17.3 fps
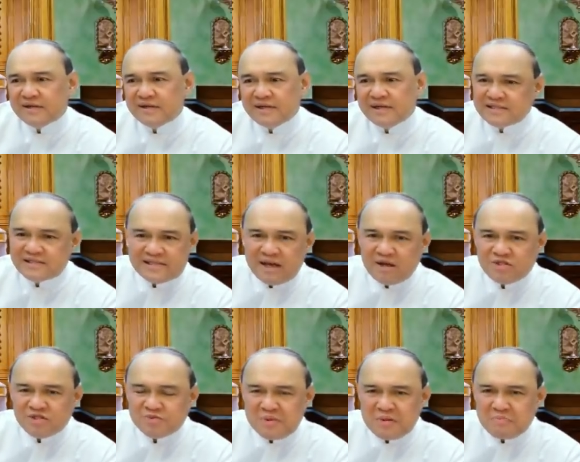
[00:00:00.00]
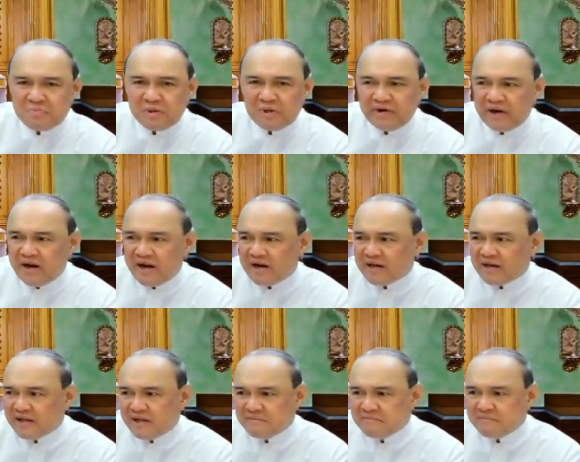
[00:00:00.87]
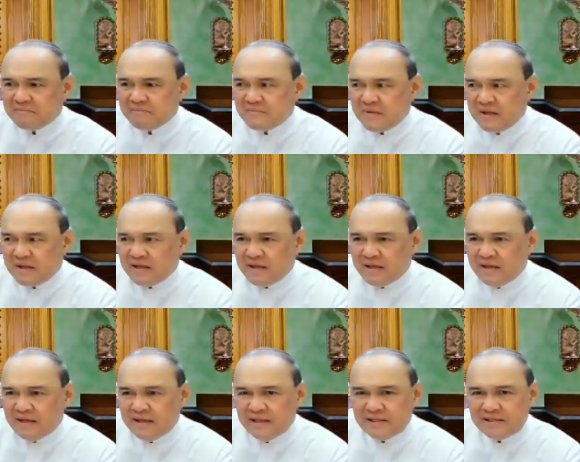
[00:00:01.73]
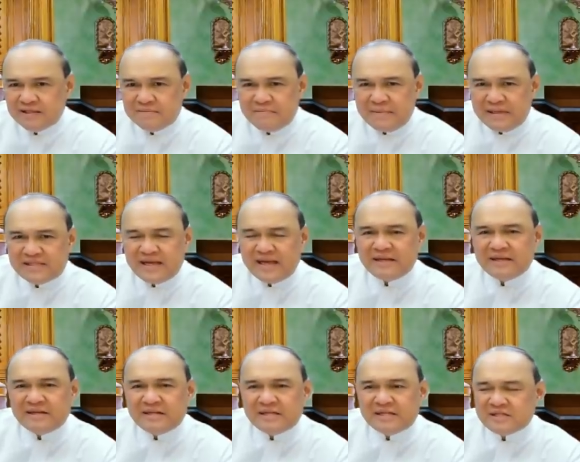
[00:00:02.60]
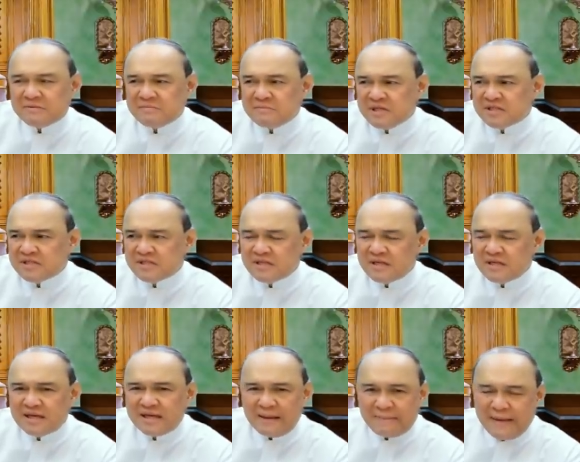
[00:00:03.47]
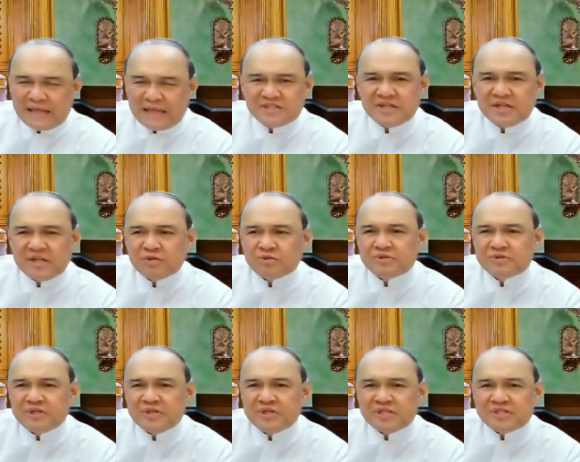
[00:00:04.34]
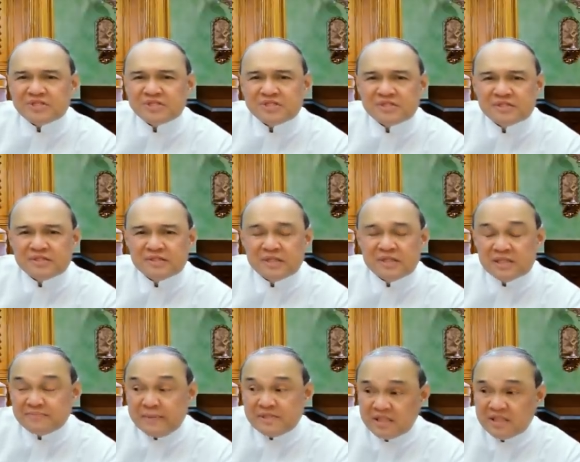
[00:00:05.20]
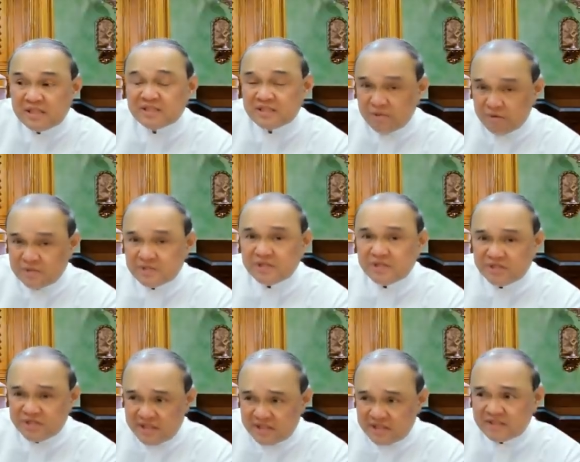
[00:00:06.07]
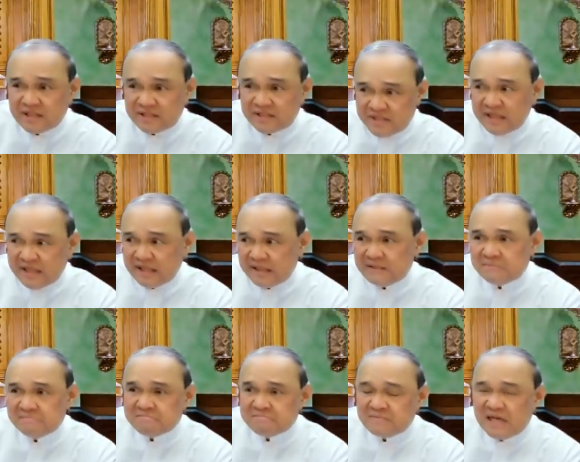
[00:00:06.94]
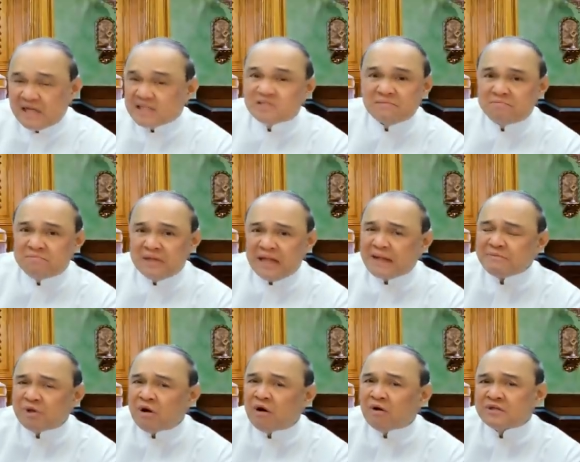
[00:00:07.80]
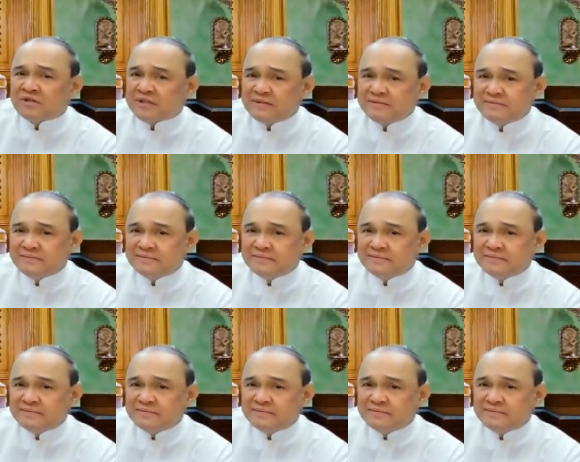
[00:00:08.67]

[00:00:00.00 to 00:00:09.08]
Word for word: his townspeople regarding his messianism, his capacity to teach, especially since he was teaching such a, a sublime doctrine,